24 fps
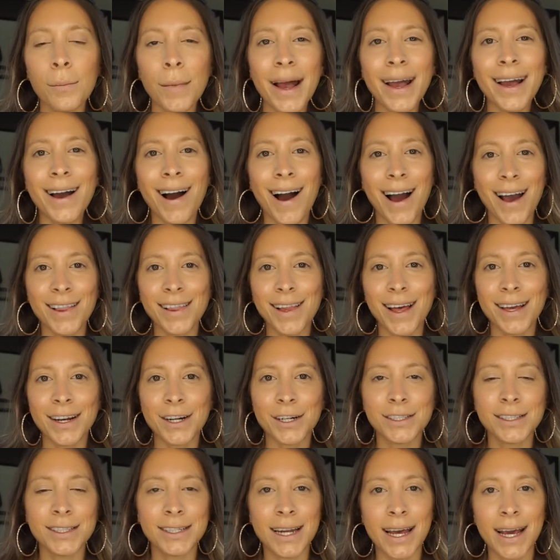my
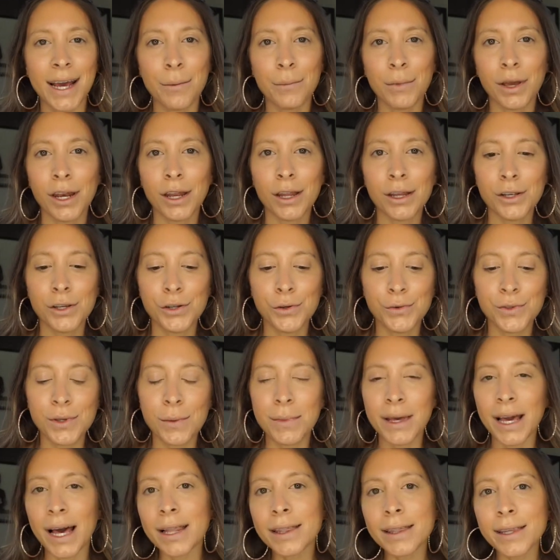highlighter today, I'm going to do
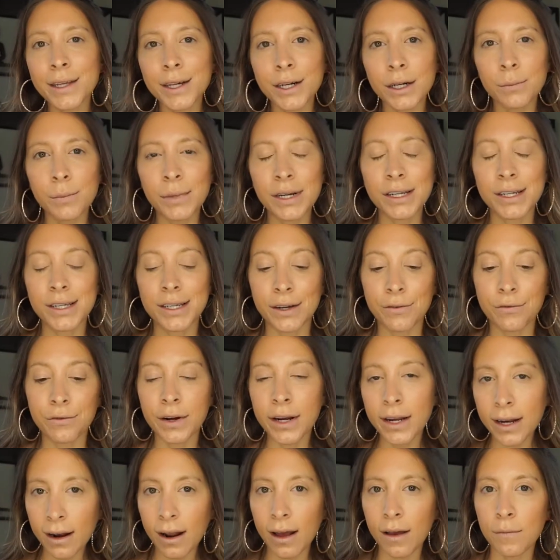something a little bit
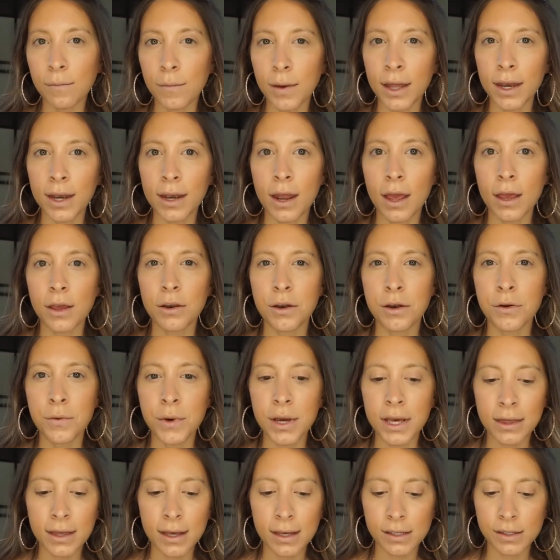different. I've been
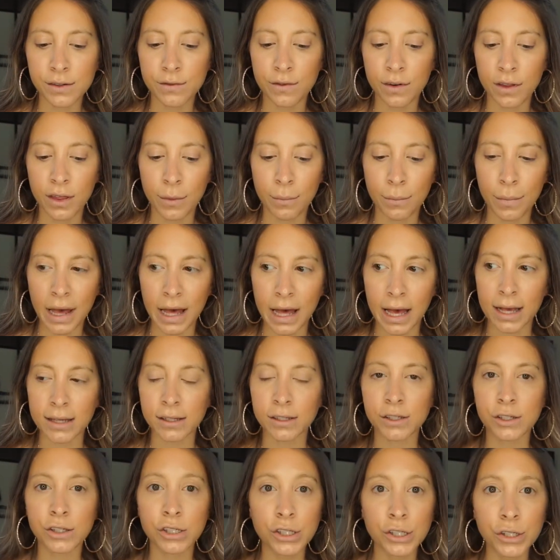doing this for the
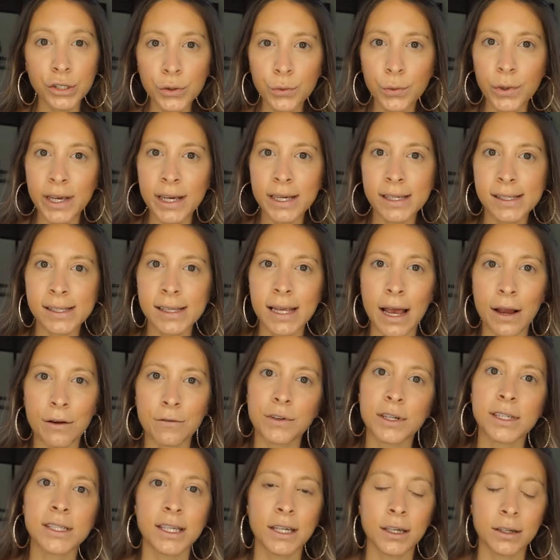past 2 weeks
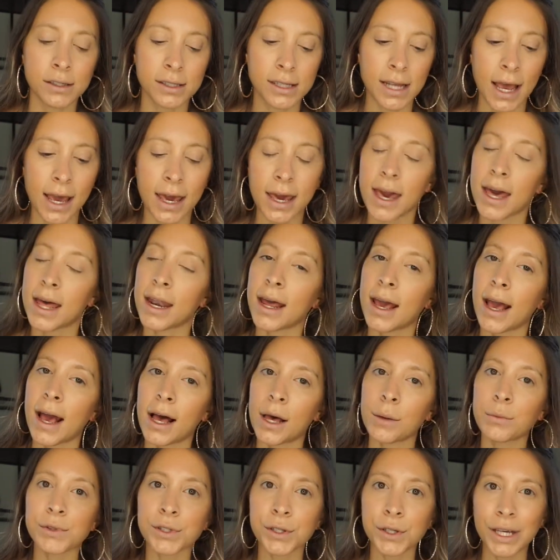every single day, and I
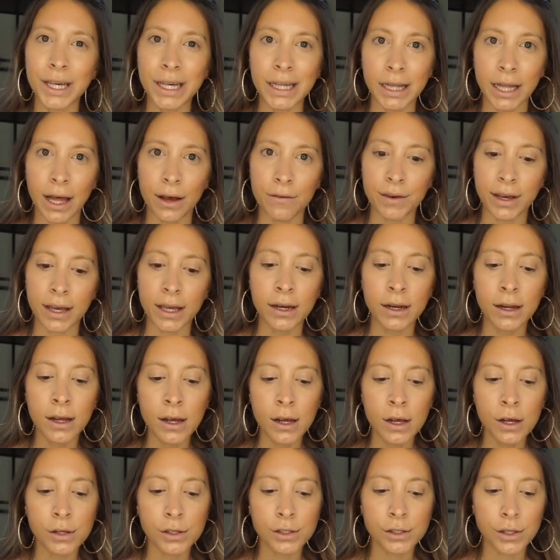absolutely love it.
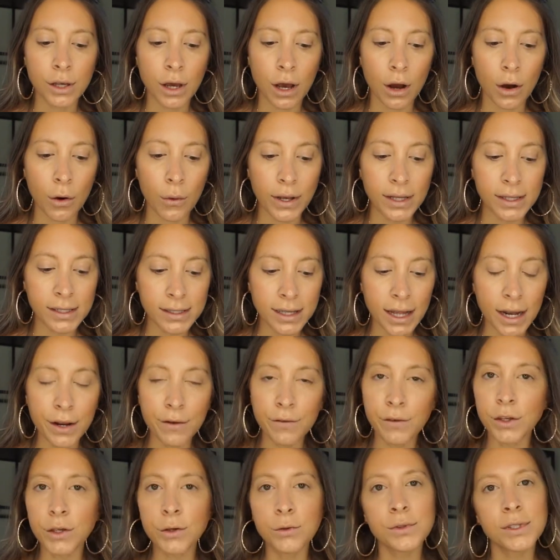So instead
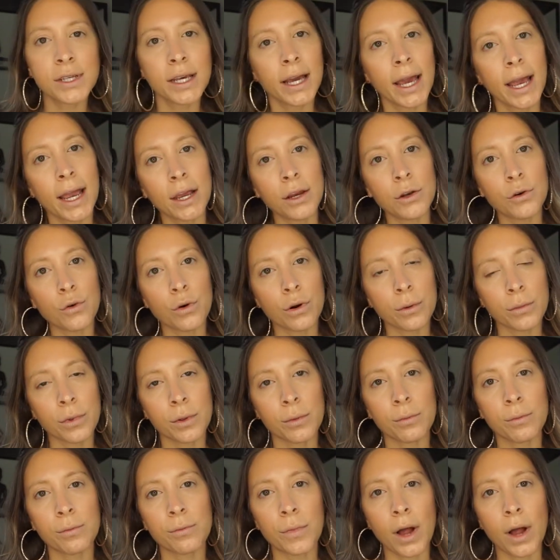of using a normal